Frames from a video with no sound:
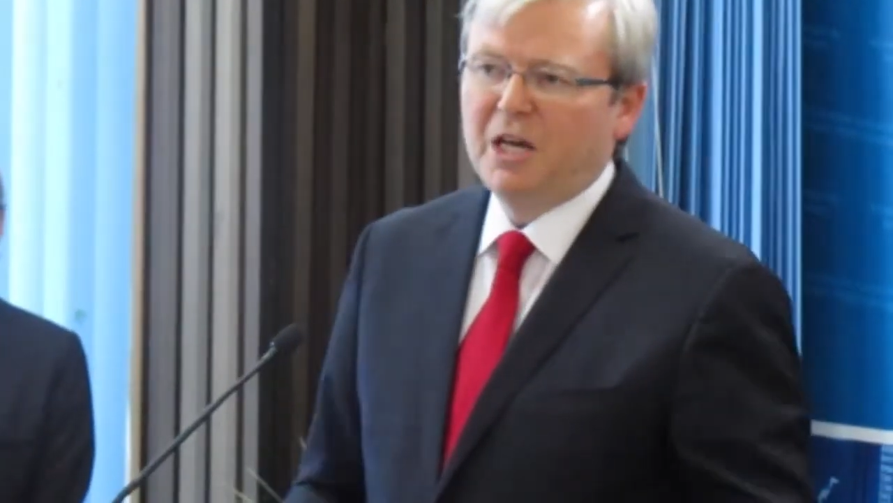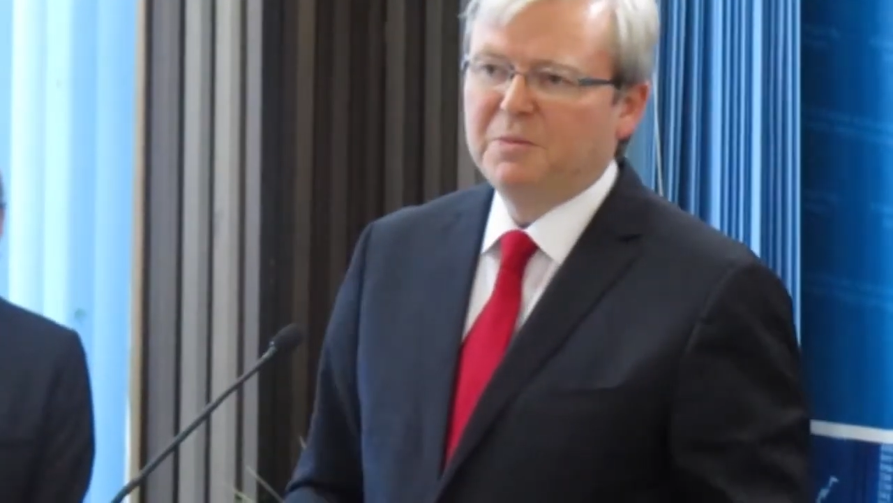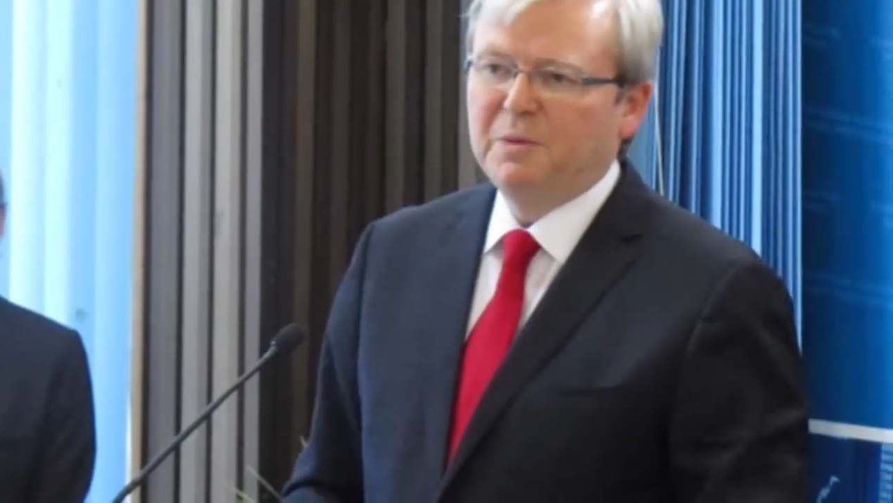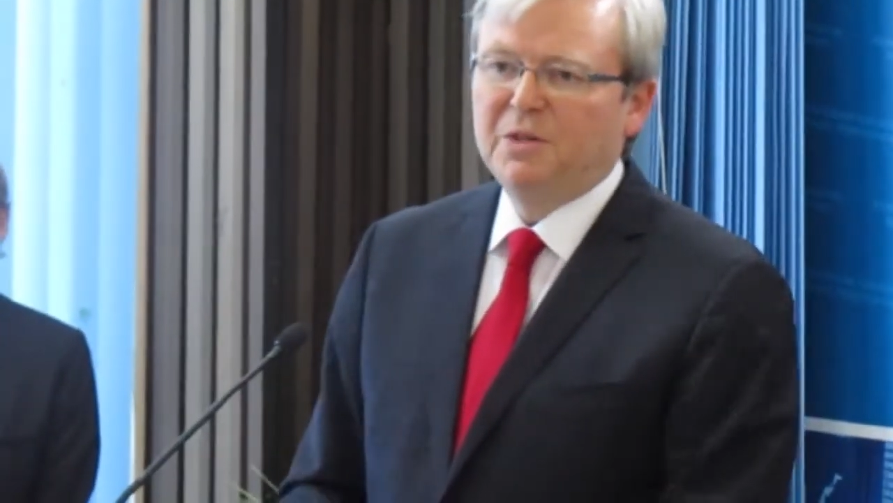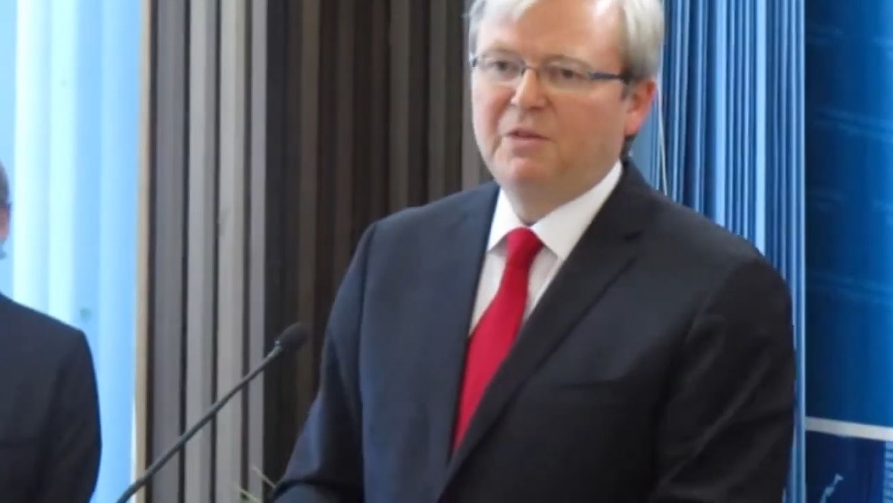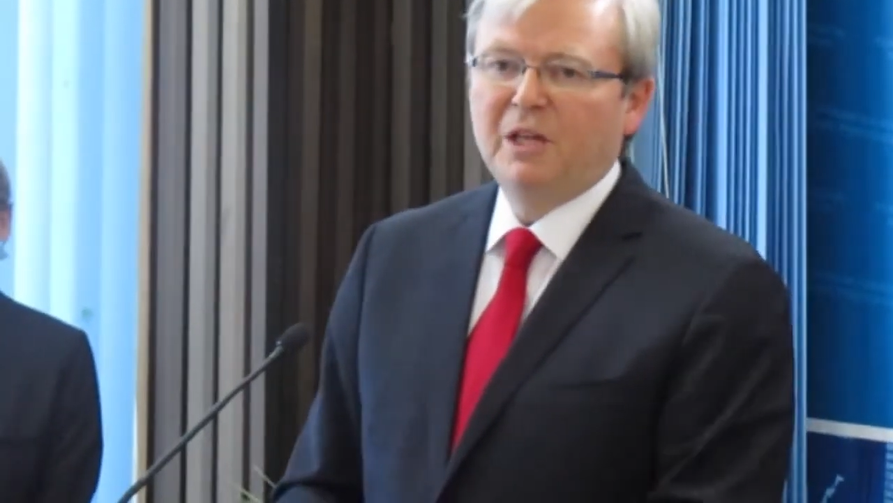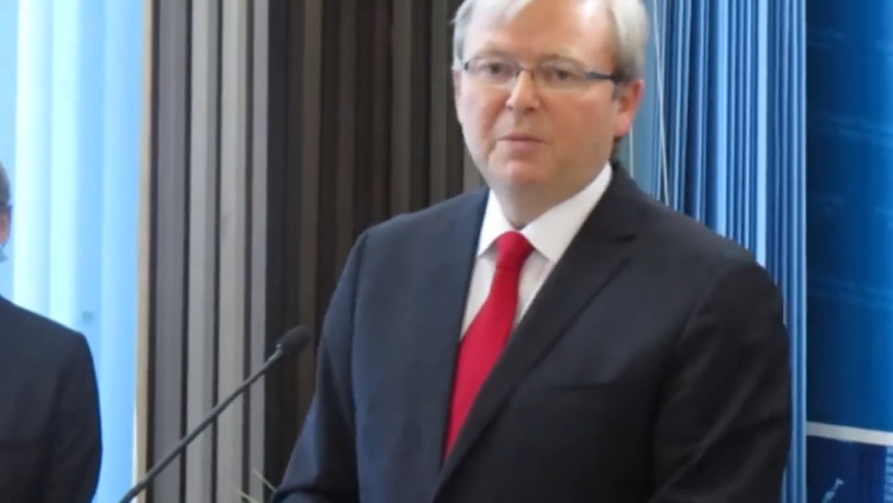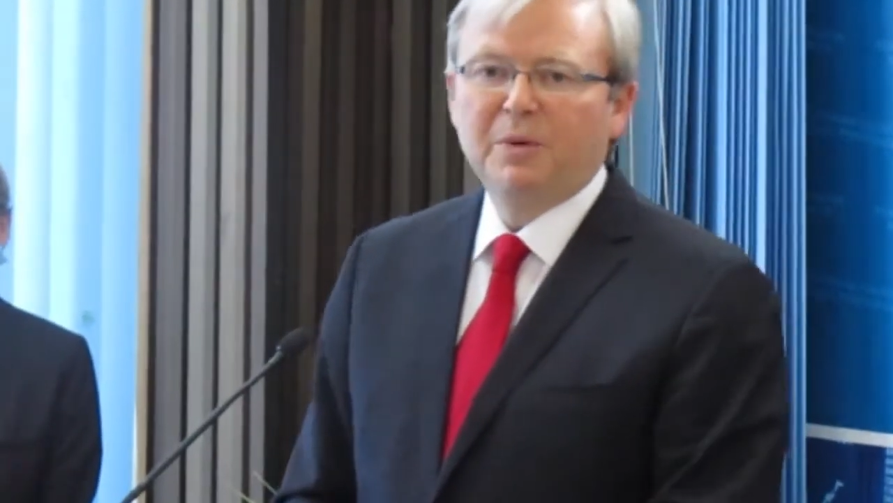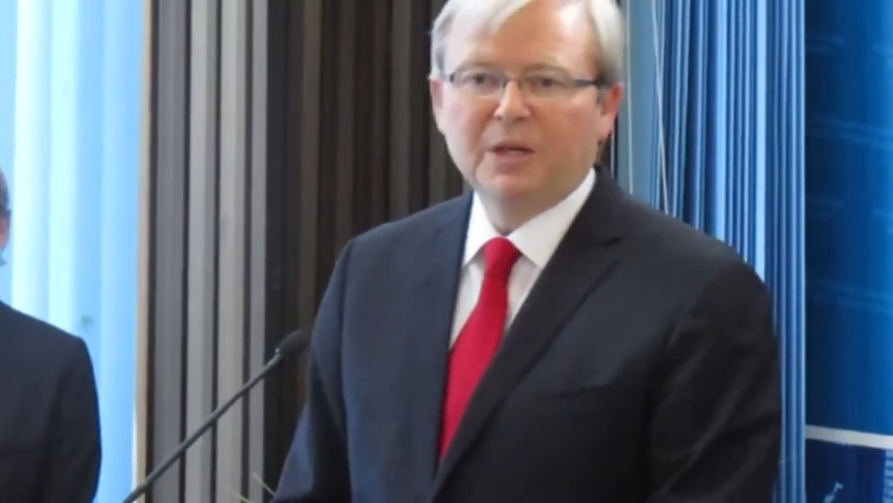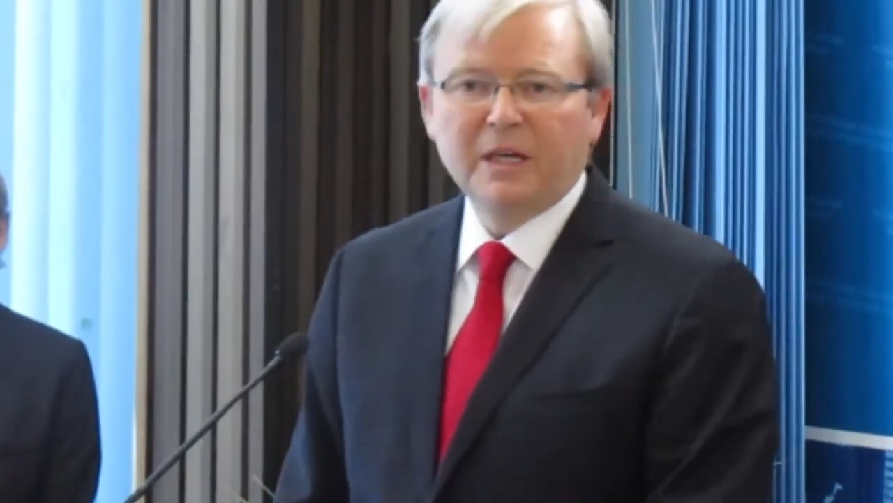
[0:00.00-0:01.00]
has been
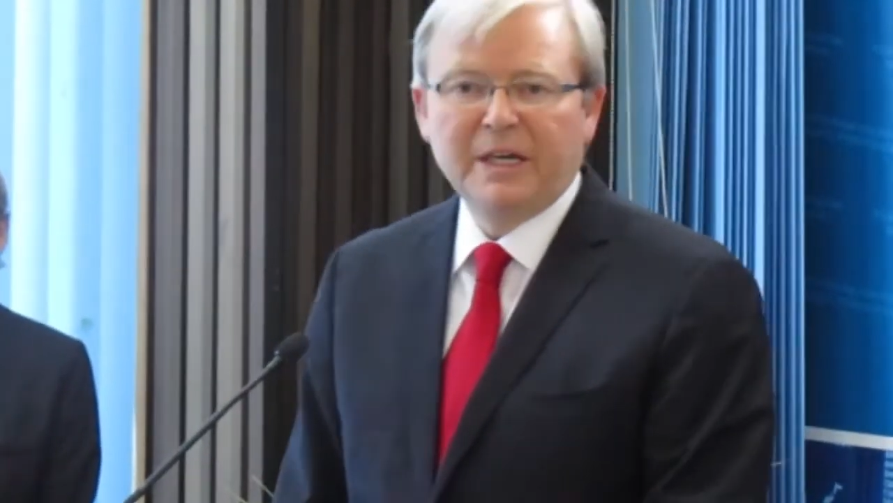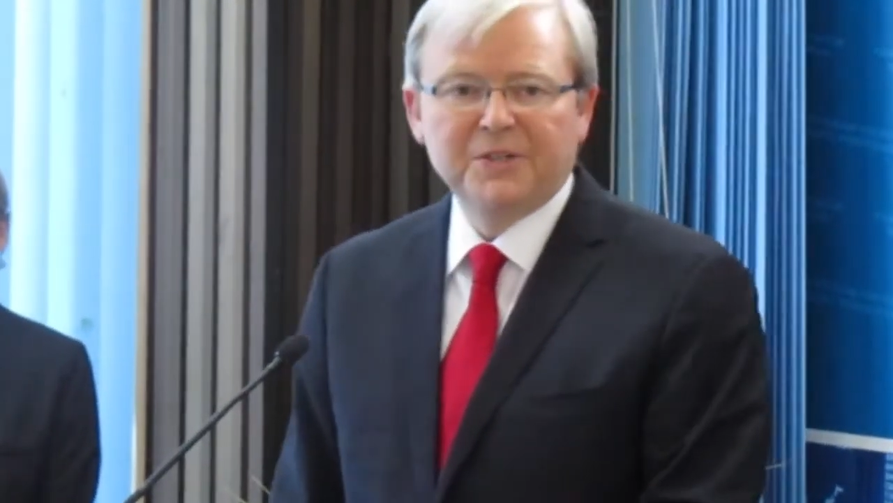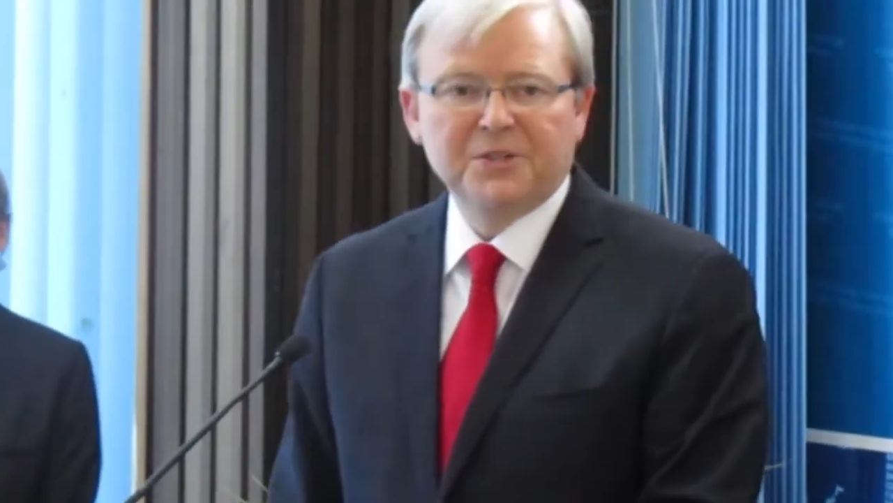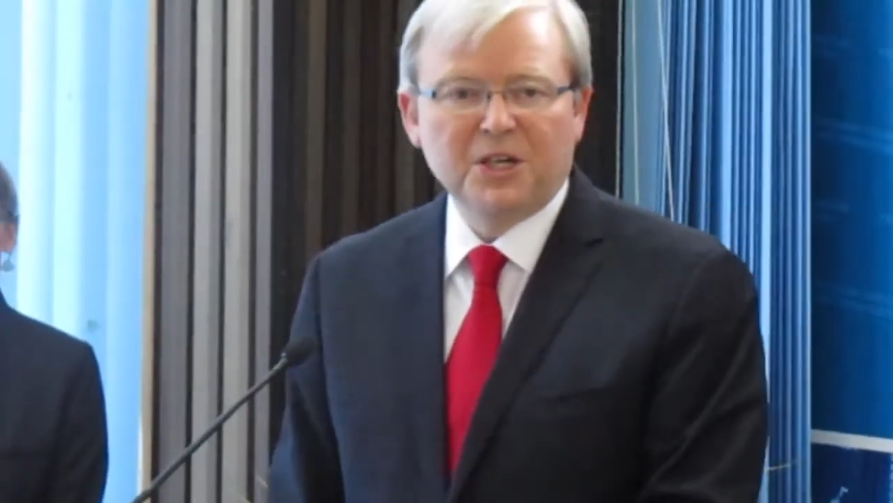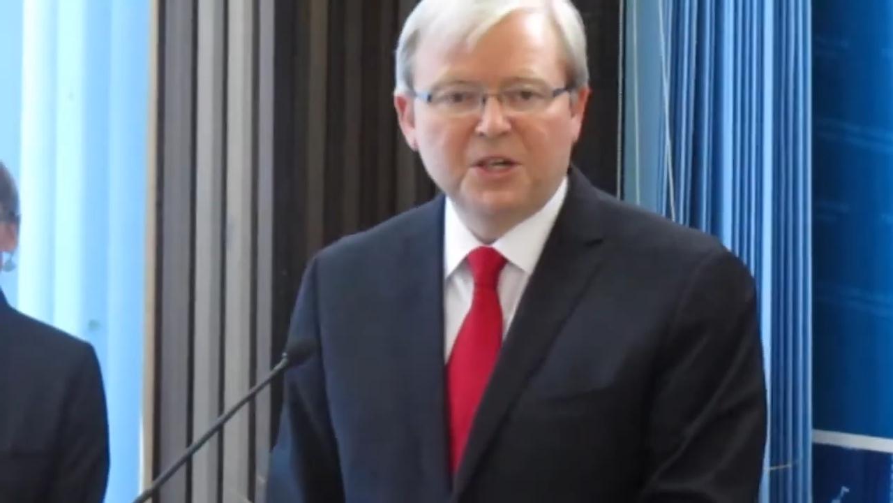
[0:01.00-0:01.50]
developing its